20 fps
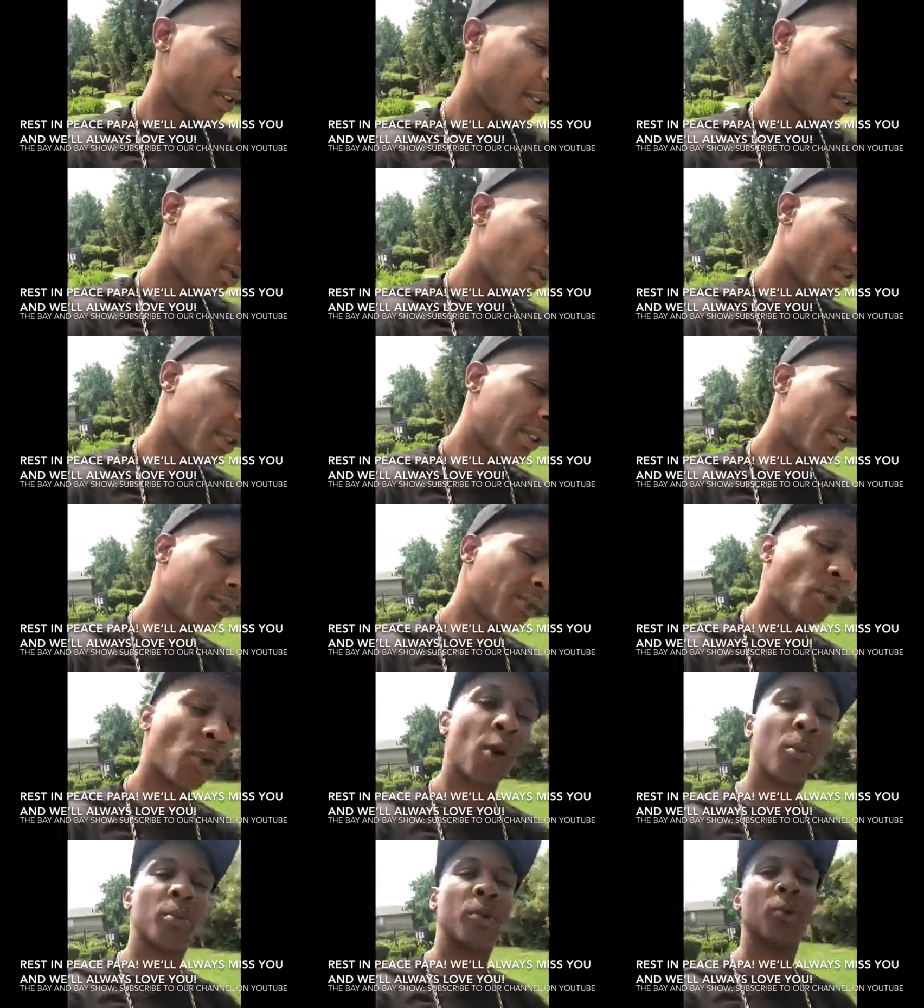or his
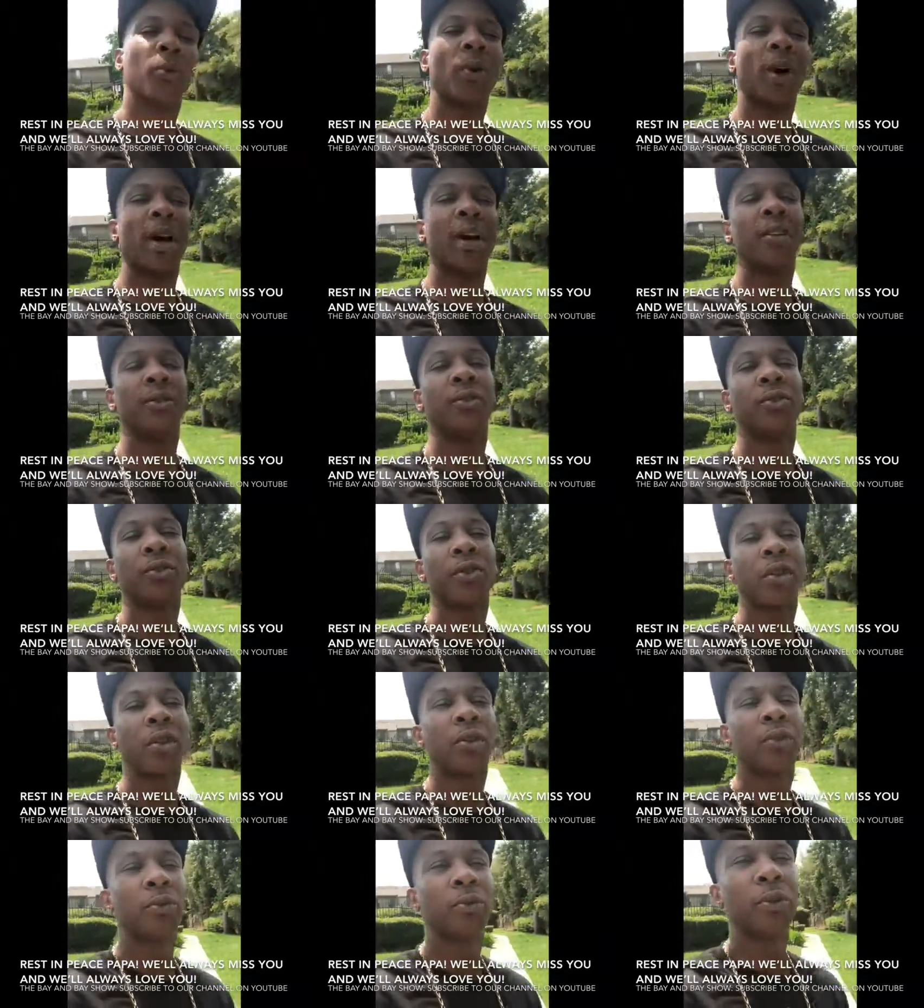former wife
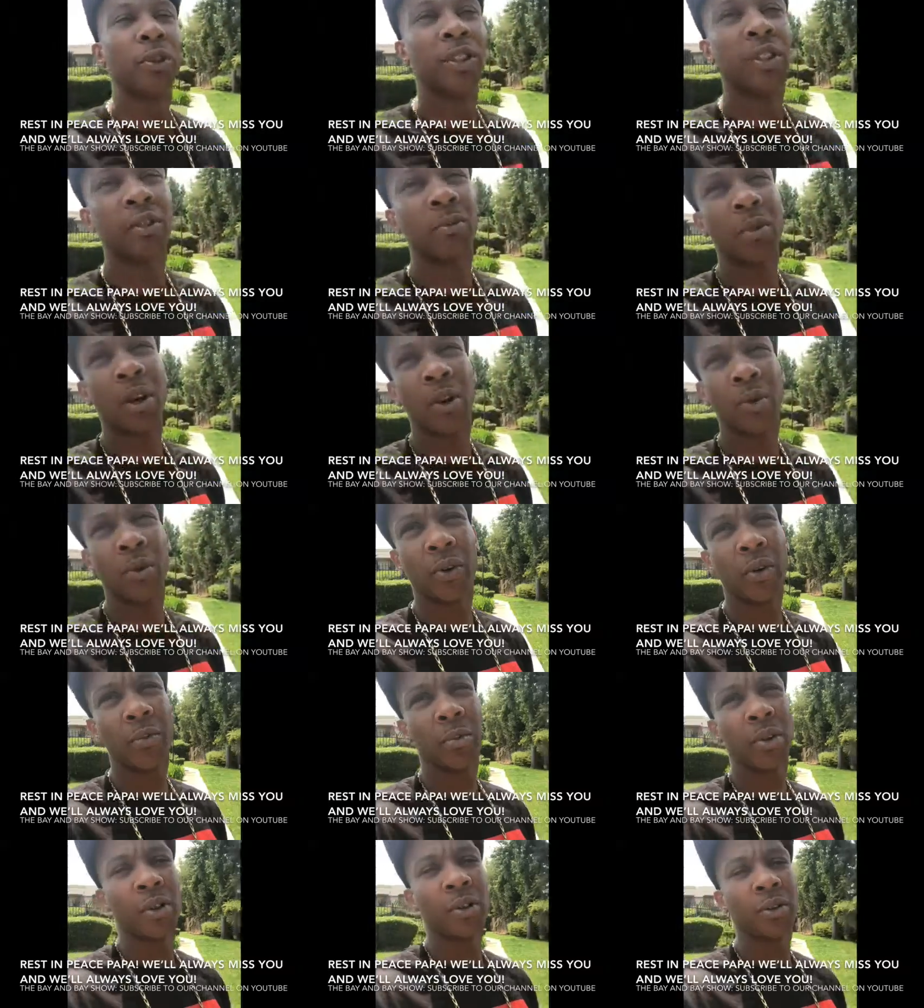strength, which is my
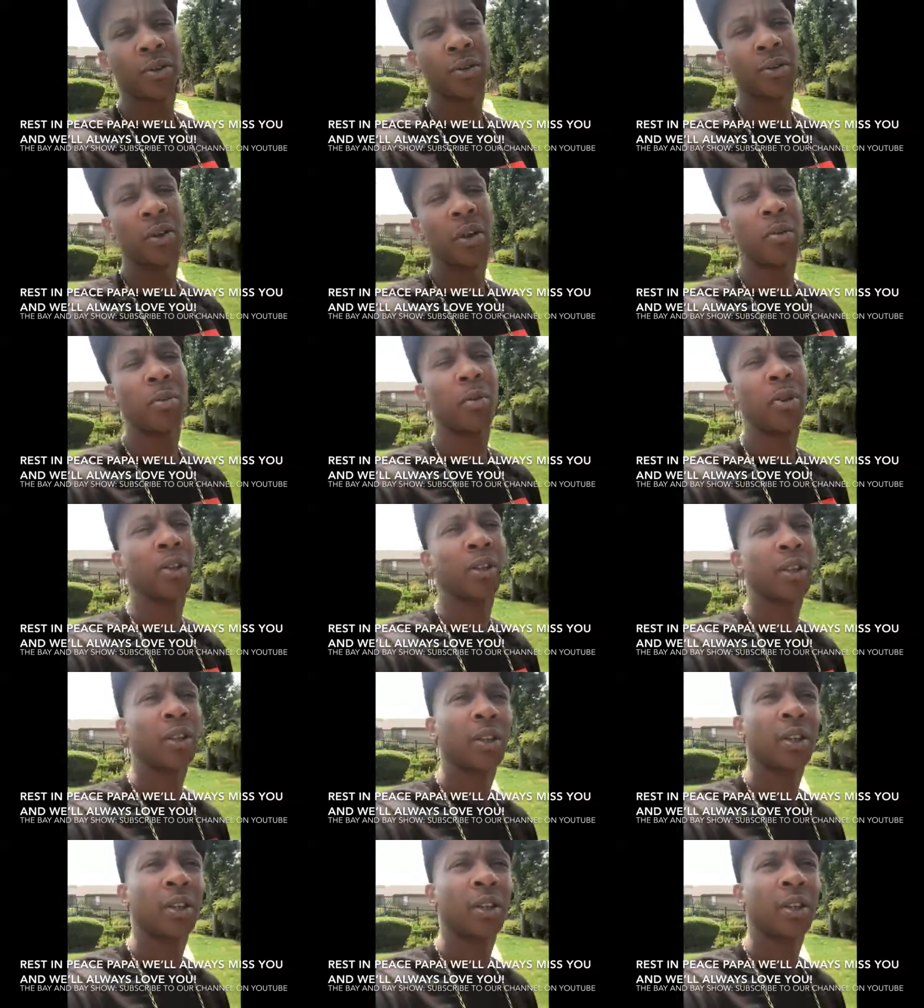grandmother, Grammy,